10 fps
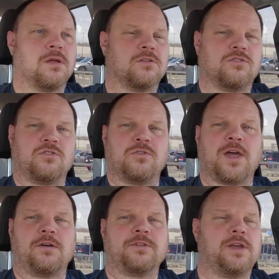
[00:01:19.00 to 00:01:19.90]
It's
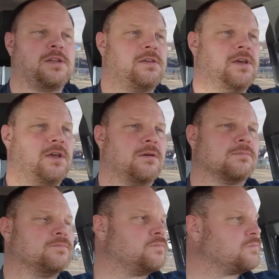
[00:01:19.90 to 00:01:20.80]
2018,
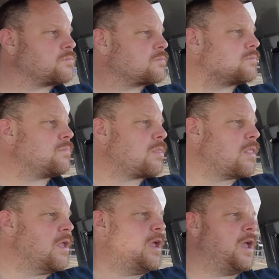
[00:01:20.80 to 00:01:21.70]

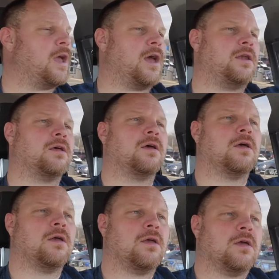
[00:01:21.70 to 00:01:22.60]
and
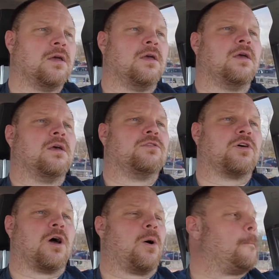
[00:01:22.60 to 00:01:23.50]

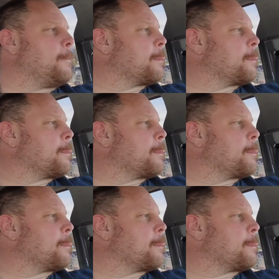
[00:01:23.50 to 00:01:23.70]
so